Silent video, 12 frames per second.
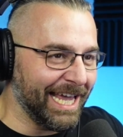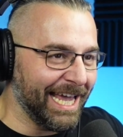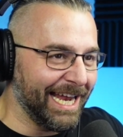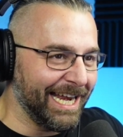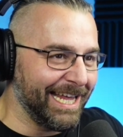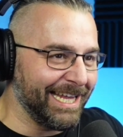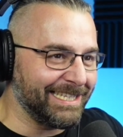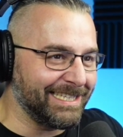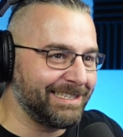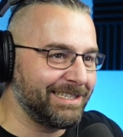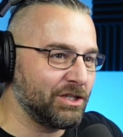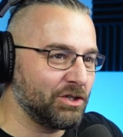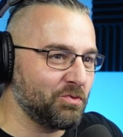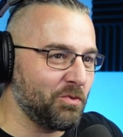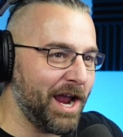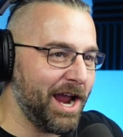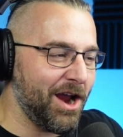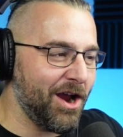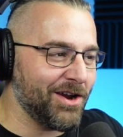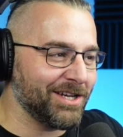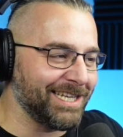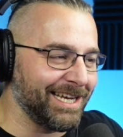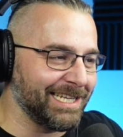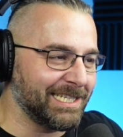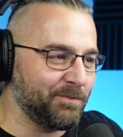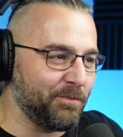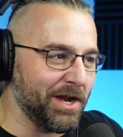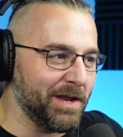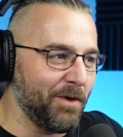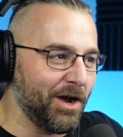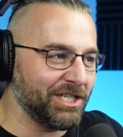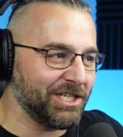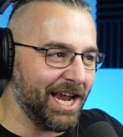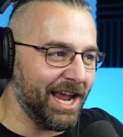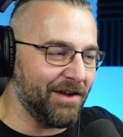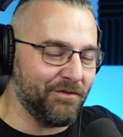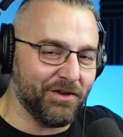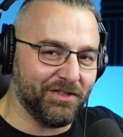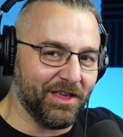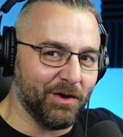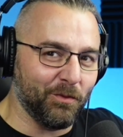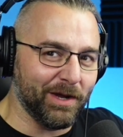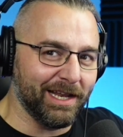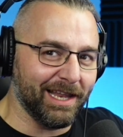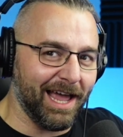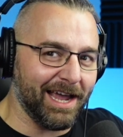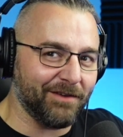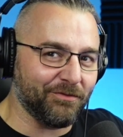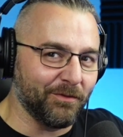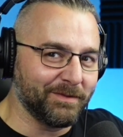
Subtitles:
and it swears, and it's pretty much everything we like from